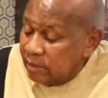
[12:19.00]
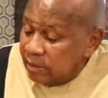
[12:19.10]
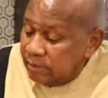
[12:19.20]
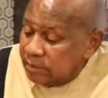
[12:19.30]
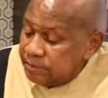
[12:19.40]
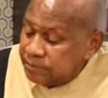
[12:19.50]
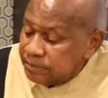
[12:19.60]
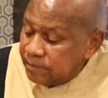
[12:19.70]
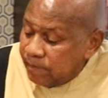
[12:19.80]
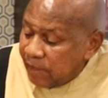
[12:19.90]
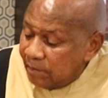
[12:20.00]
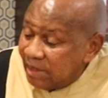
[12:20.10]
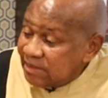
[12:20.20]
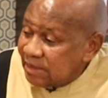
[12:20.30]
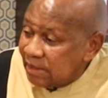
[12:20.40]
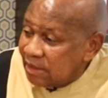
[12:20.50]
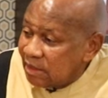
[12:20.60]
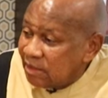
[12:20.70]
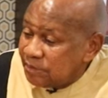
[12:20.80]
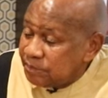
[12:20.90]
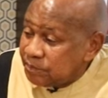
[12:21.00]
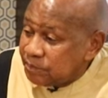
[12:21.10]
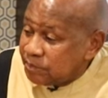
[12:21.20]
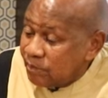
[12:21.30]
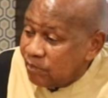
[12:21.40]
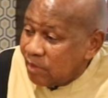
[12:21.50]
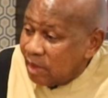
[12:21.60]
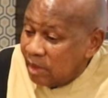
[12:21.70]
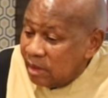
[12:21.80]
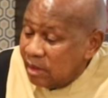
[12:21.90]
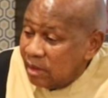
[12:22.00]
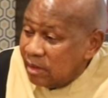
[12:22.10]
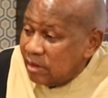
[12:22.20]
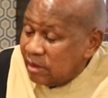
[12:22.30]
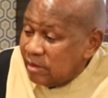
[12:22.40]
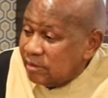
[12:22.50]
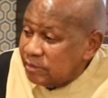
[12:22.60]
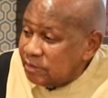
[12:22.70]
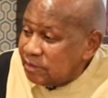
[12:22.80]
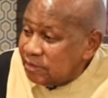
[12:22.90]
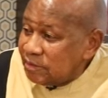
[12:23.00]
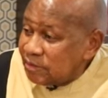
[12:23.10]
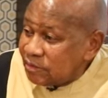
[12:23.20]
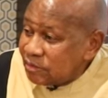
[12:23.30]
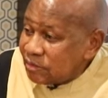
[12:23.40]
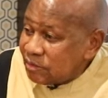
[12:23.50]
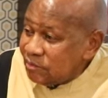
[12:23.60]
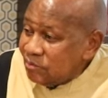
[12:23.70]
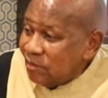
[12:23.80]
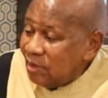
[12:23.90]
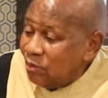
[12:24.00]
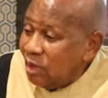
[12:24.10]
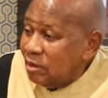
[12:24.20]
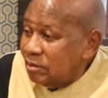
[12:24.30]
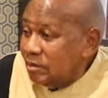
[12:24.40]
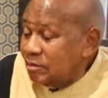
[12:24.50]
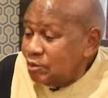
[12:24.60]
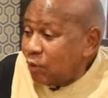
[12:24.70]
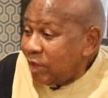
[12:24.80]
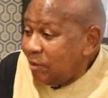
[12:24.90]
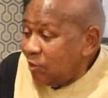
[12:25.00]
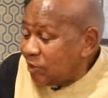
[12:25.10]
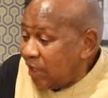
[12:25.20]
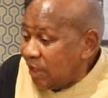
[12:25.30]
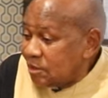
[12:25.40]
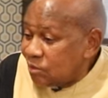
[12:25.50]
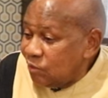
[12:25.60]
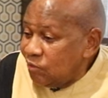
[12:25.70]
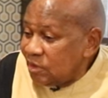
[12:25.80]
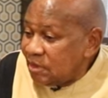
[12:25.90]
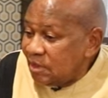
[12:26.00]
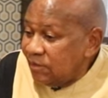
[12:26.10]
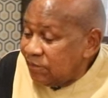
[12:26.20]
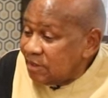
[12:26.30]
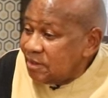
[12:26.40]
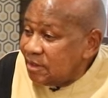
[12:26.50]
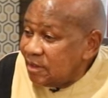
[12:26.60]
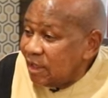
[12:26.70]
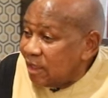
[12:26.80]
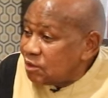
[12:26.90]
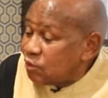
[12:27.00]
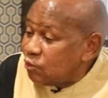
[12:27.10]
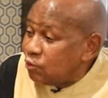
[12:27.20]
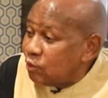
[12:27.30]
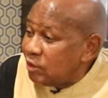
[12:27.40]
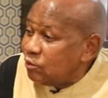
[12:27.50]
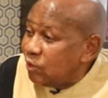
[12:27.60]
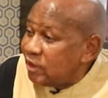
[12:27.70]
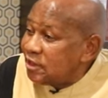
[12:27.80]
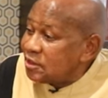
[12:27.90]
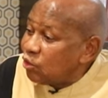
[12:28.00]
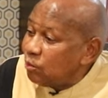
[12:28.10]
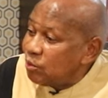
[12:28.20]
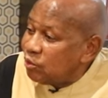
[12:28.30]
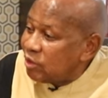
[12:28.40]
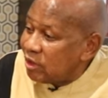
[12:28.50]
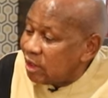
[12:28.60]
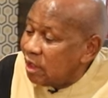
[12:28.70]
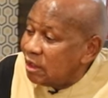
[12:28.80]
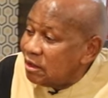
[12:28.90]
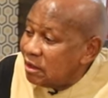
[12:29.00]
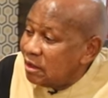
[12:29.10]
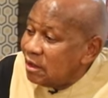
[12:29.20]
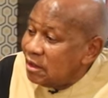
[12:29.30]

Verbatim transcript: a, a, a, a Mustang. Mm, mm. Any other example? Well, talking about cars, obviously, the first thing they ask you when, when they stop you with a car,